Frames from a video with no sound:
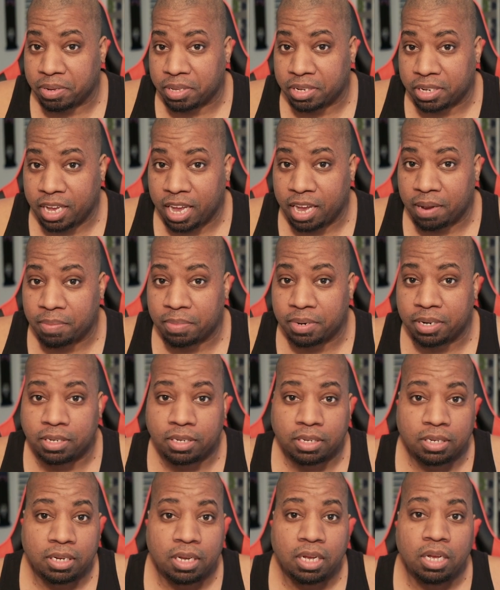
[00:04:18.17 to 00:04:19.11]

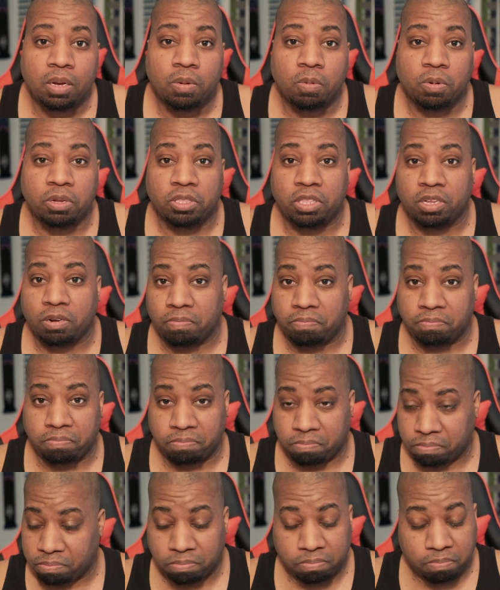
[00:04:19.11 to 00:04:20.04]
cameras with their
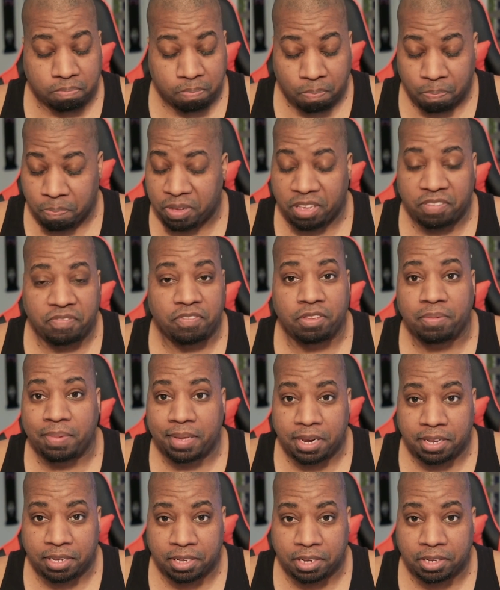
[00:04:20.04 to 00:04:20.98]
beefy, meaty
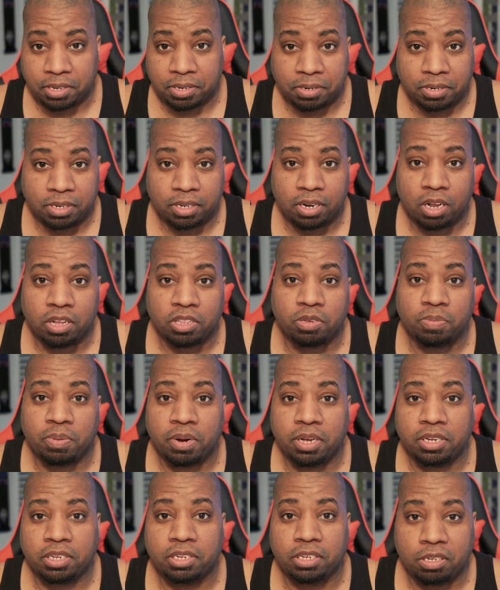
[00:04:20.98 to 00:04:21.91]
sensors and all this
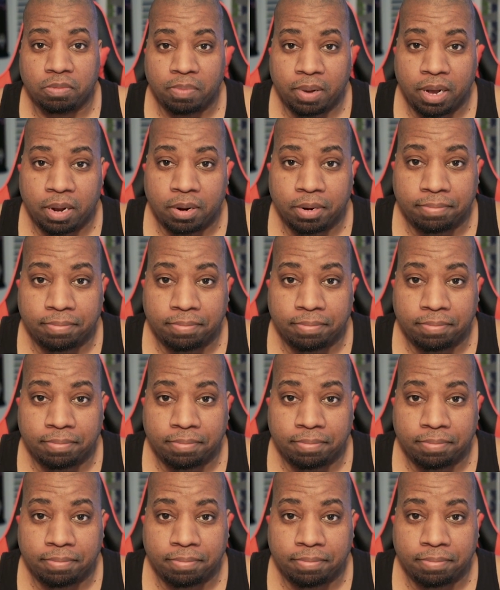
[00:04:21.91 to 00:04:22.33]
processing power.